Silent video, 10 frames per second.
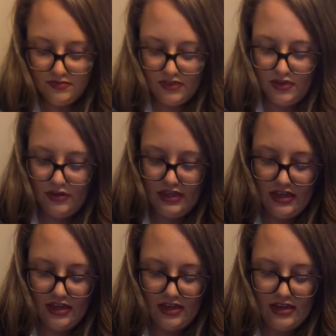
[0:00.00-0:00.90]
You
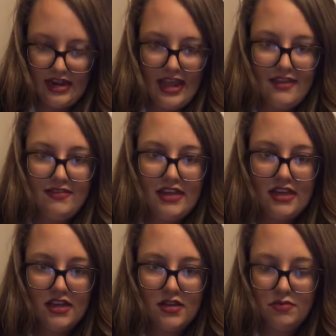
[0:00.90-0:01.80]
get a
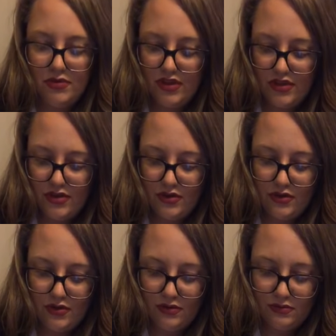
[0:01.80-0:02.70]
navy
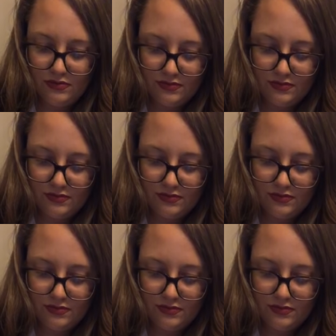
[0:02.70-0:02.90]
blue.